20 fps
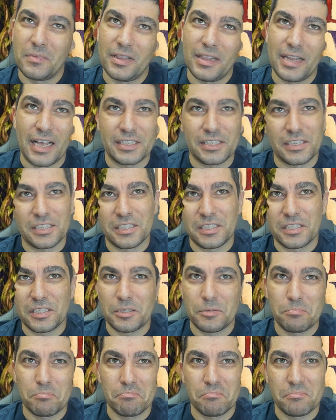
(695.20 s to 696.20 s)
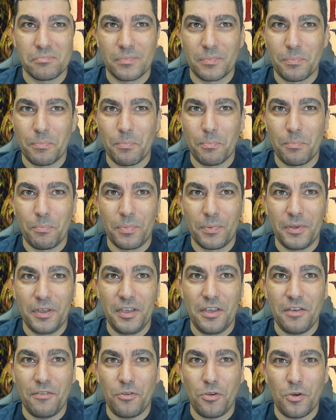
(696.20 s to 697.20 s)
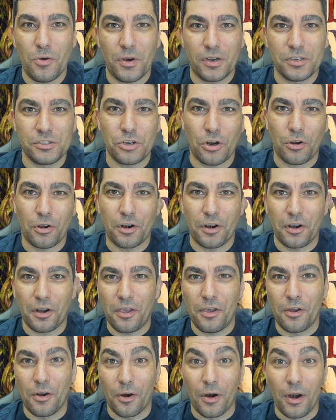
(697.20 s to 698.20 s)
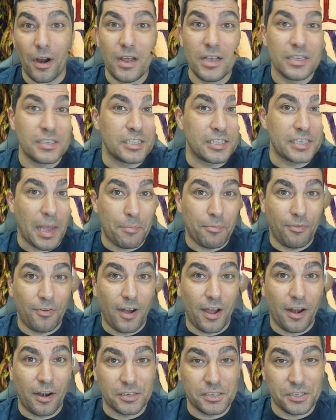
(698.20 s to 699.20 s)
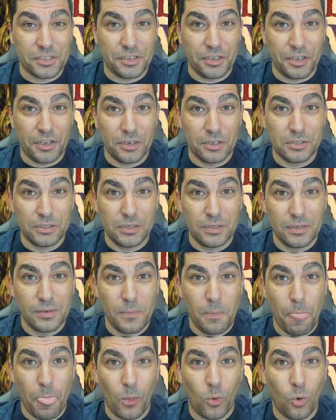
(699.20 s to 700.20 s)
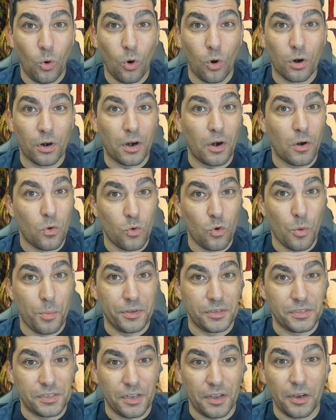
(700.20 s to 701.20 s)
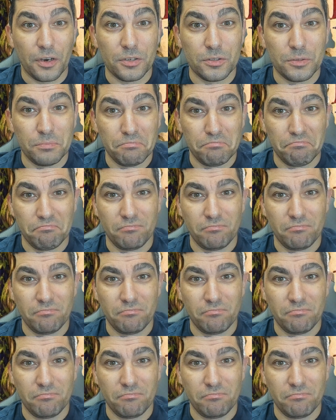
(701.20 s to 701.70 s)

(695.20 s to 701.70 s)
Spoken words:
Let's give you a joker here, Sapphire Seal or Ruby Steel.